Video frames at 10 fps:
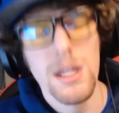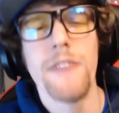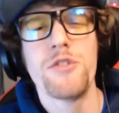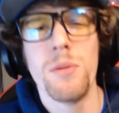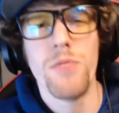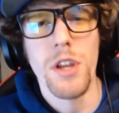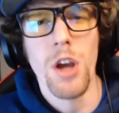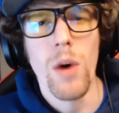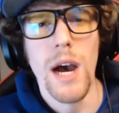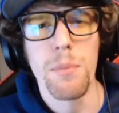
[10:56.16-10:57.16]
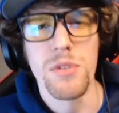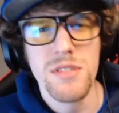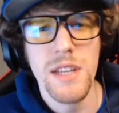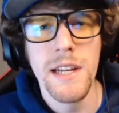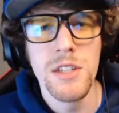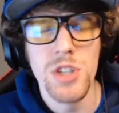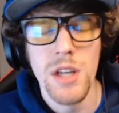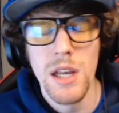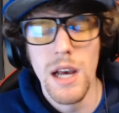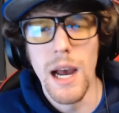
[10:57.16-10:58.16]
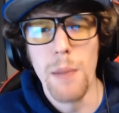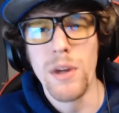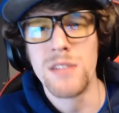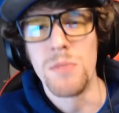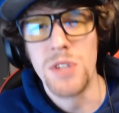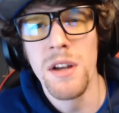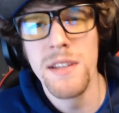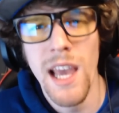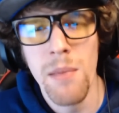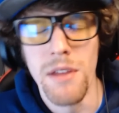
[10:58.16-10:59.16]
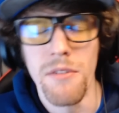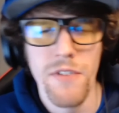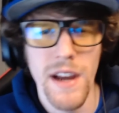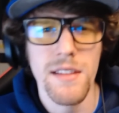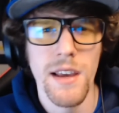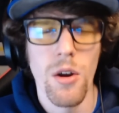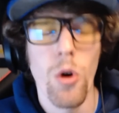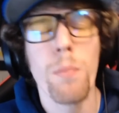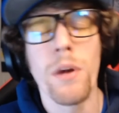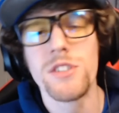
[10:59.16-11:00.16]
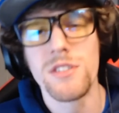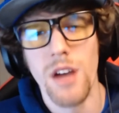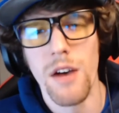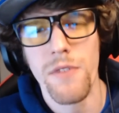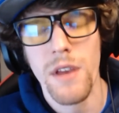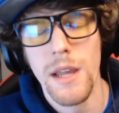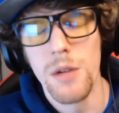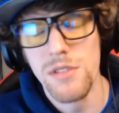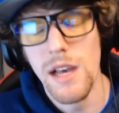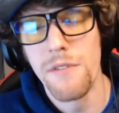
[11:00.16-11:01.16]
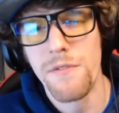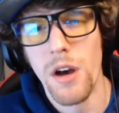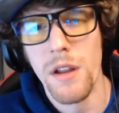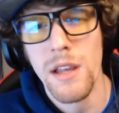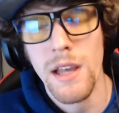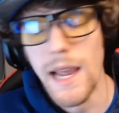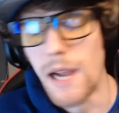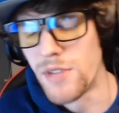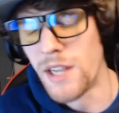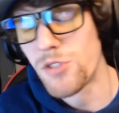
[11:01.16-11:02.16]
live stream video, I prestiged. I played some gun game, infected, a whole bunch of stuff. It was a lot of fun. I was